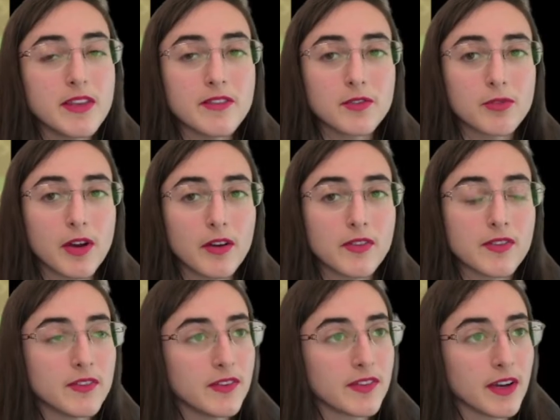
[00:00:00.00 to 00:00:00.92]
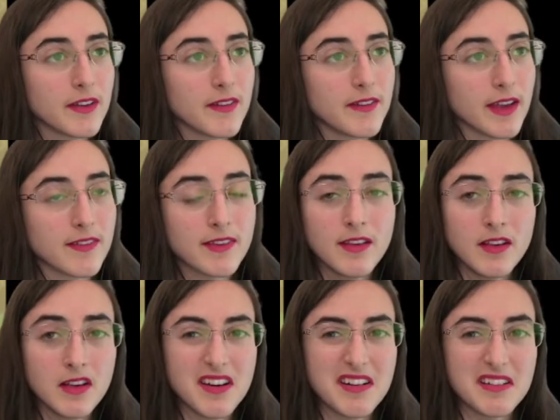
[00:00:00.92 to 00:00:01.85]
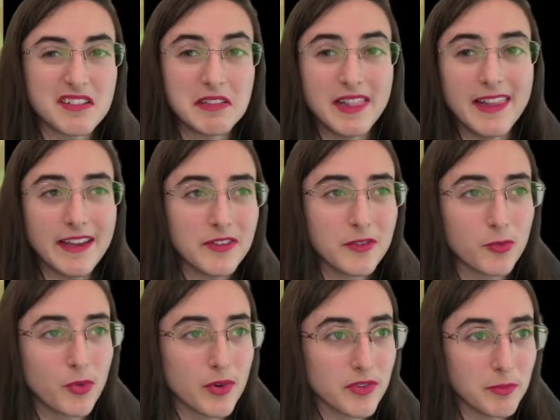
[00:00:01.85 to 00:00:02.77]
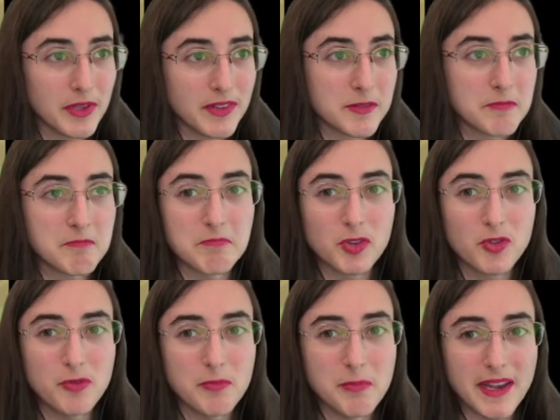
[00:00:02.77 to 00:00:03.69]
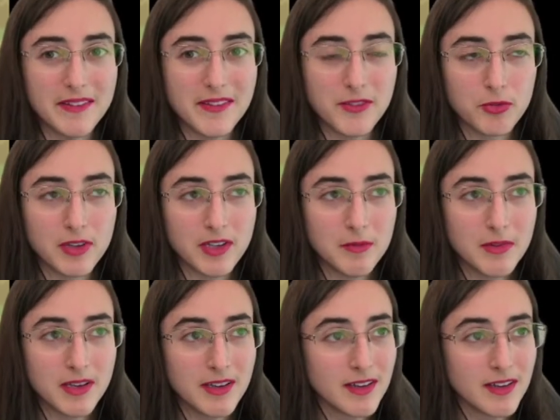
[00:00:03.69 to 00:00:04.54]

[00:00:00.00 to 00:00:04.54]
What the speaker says: crocs decided that land was a bit too mainstream,